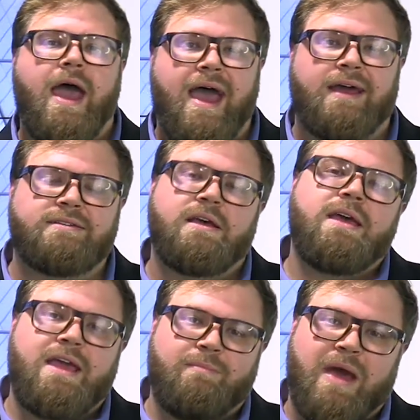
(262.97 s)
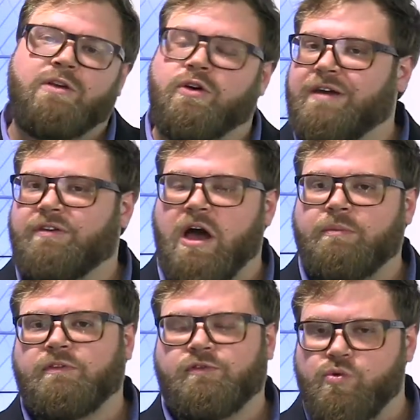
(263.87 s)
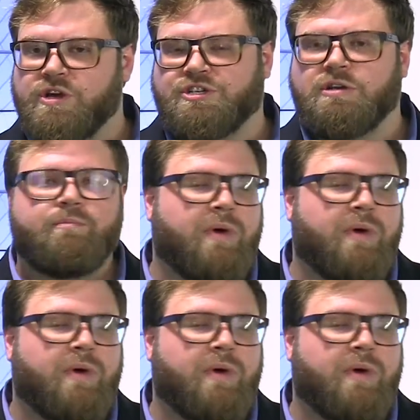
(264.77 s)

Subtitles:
and it may not ever come to fruition,